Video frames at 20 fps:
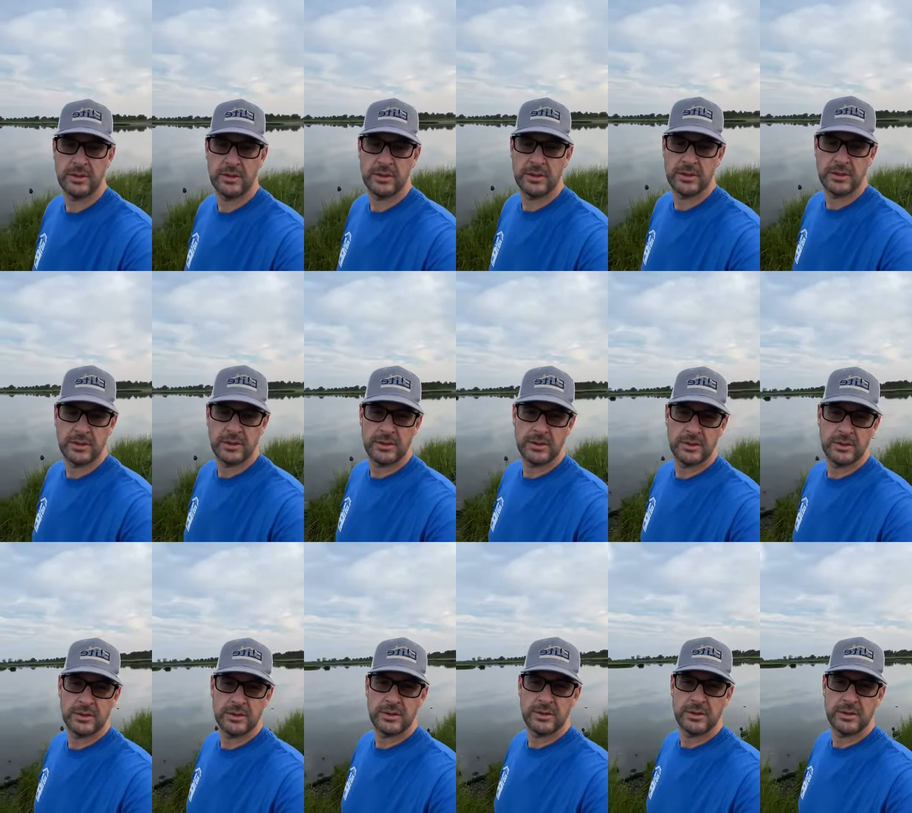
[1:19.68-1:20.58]

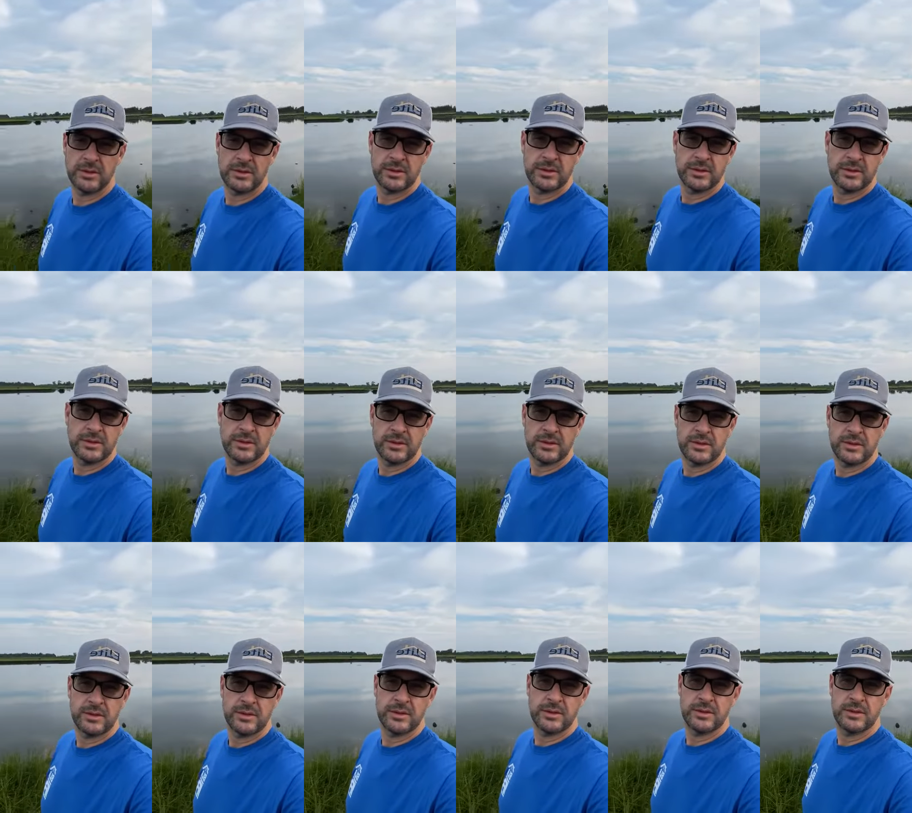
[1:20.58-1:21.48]

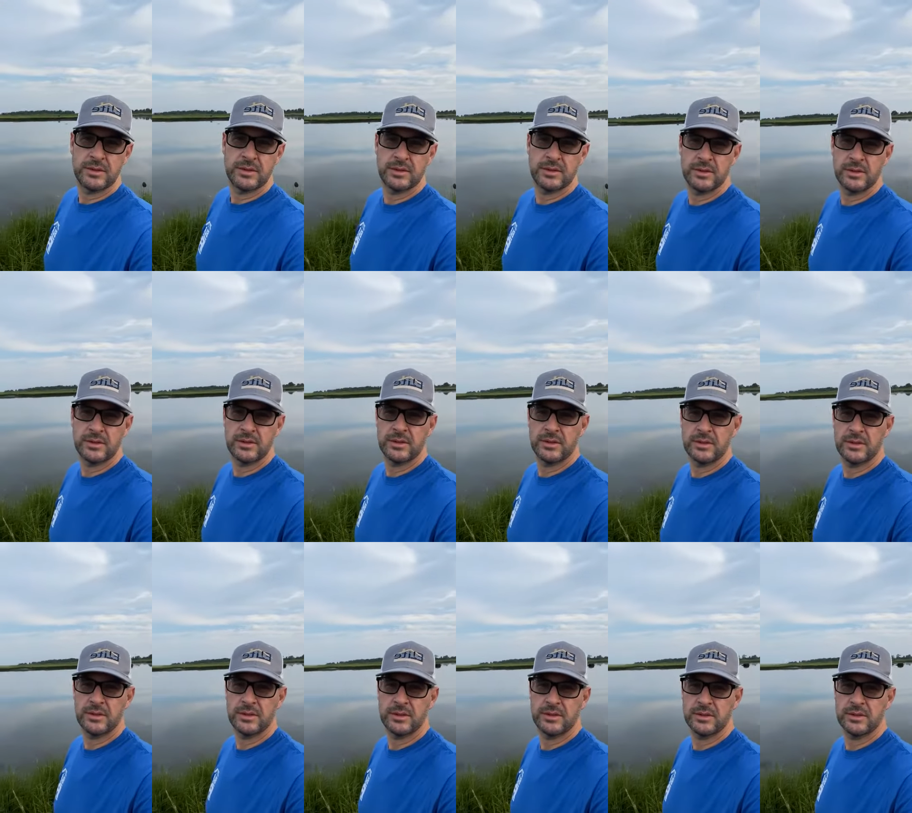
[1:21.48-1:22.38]

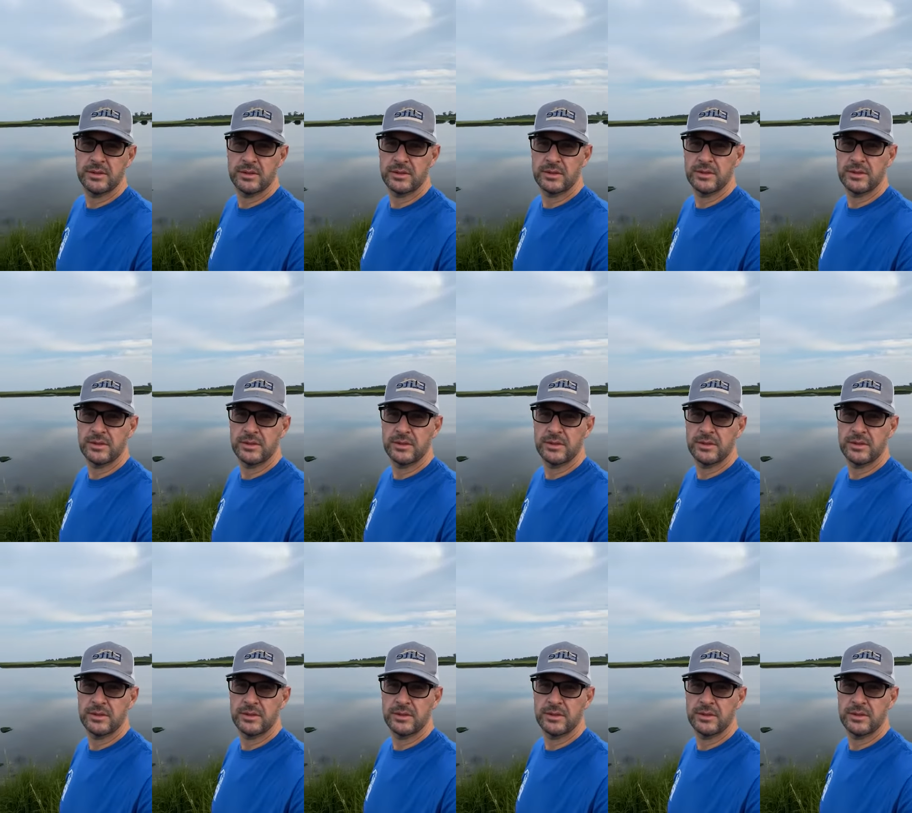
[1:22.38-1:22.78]
Nothing is said.